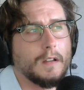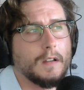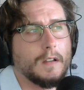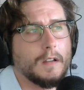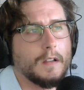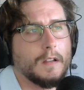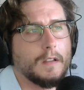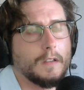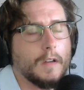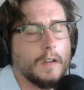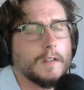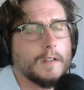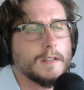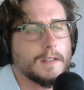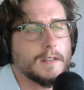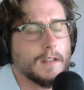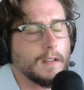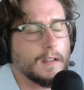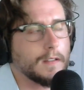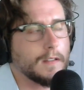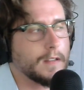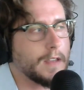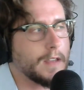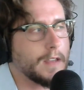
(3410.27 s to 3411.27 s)
no, it's still in
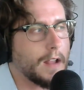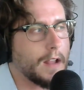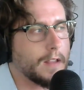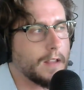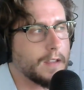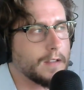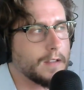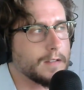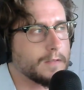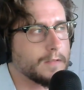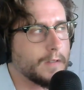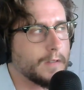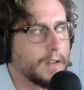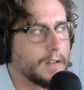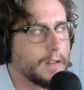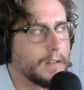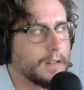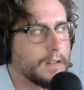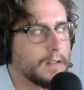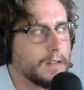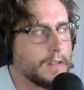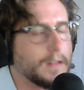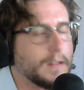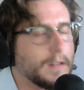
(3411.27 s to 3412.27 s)
the alliance, right?
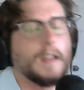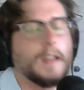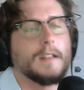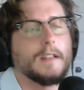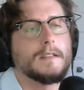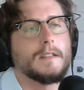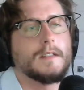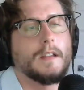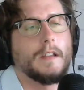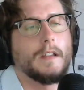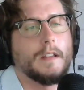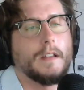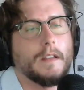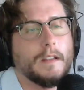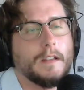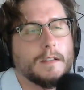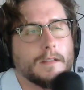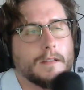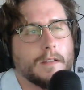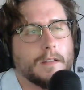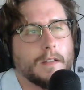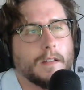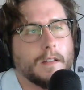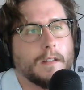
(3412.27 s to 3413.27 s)
Yeah, it's alliance. Right?